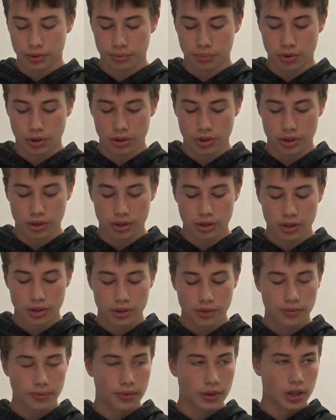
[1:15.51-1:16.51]
process.
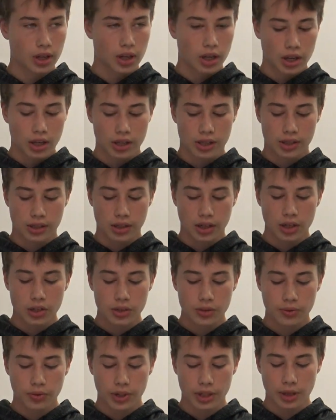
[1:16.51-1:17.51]
It
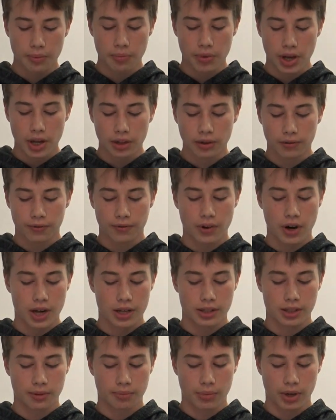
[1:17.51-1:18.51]
starts when a male
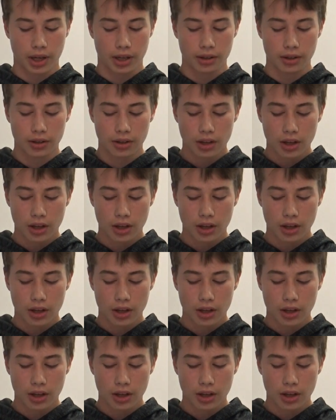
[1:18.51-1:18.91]
finds a mate,